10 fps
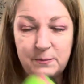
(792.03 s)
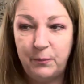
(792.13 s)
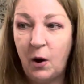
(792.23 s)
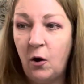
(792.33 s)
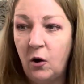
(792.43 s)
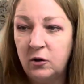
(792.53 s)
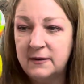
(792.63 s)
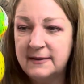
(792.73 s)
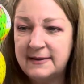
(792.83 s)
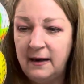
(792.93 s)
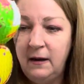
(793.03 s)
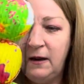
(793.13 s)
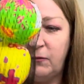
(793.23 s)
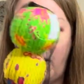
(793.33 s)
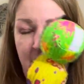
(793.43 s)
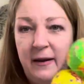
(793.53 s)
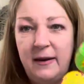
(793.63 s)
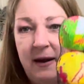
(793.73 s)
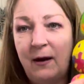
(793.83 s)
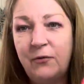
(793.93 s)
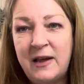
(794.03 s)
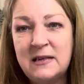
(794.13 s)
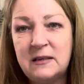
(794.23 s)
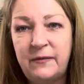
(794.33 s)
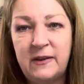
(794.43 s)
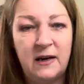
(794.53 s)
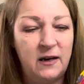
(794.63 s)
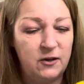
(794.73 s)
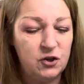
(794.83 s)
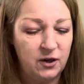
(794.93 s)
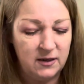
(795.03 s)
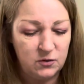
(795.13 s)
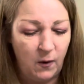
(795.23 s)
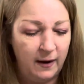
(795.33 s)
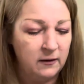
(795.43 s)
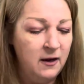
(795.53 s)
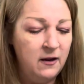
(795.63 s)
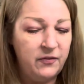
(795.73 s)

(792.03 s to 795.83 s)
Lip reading: balls. Right, now these are for the nursery as well.